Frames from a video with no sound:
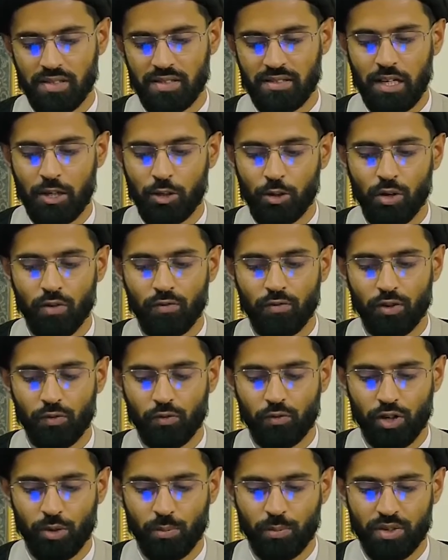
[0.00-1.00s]
is unlawful
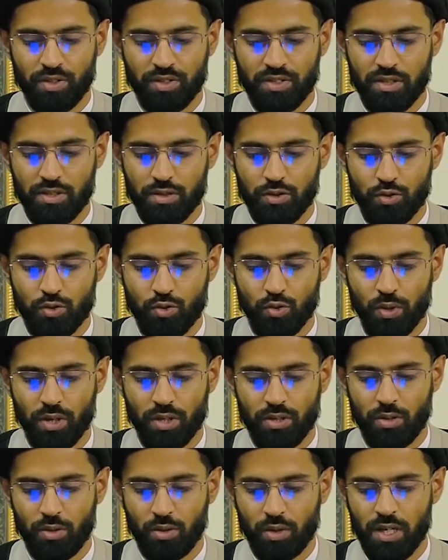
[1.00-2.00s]
for a person to do
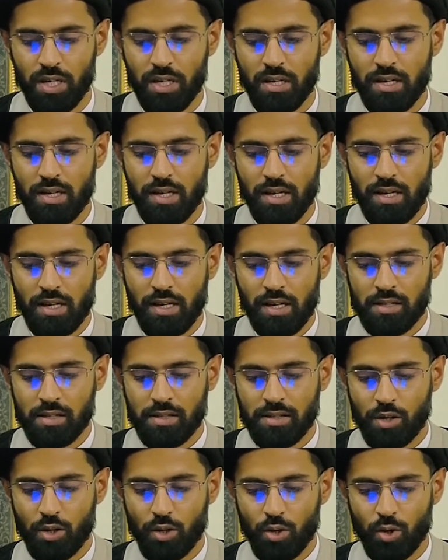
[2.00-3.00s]
it. Okay,
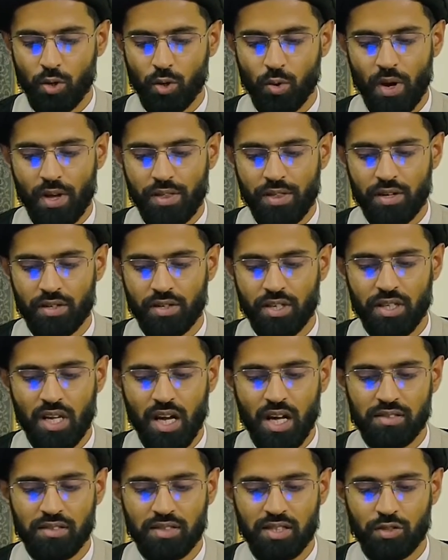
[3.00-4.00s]
so whether the
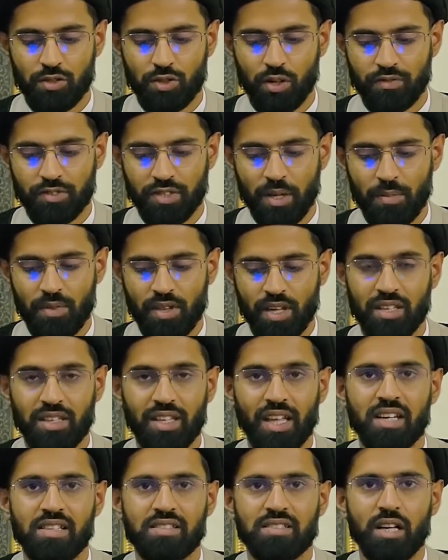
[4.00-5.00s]
dust is of something
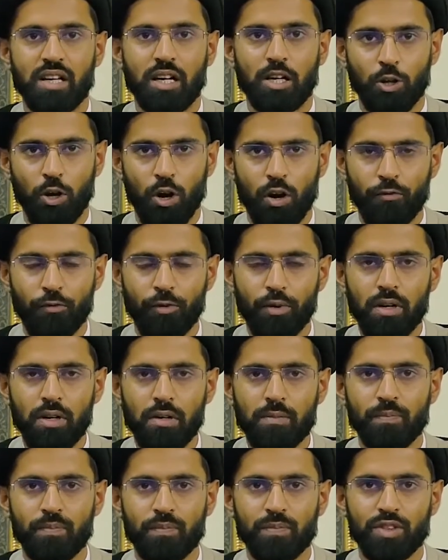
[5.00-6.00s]
that is lawful,
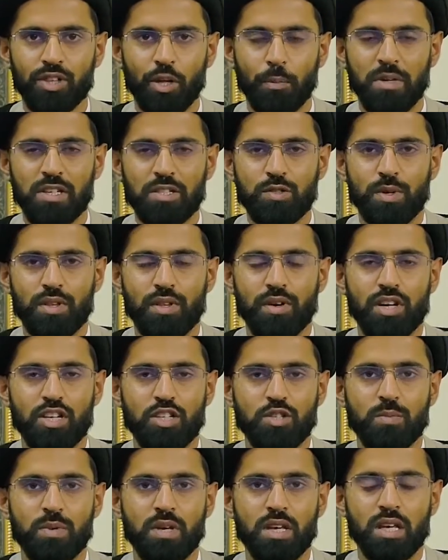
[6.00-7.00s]
that means whether
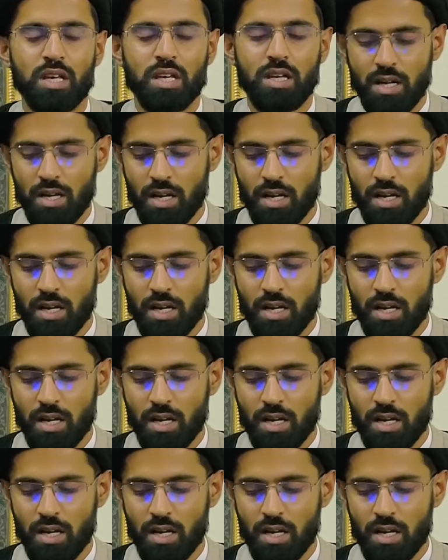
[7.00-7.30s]
it be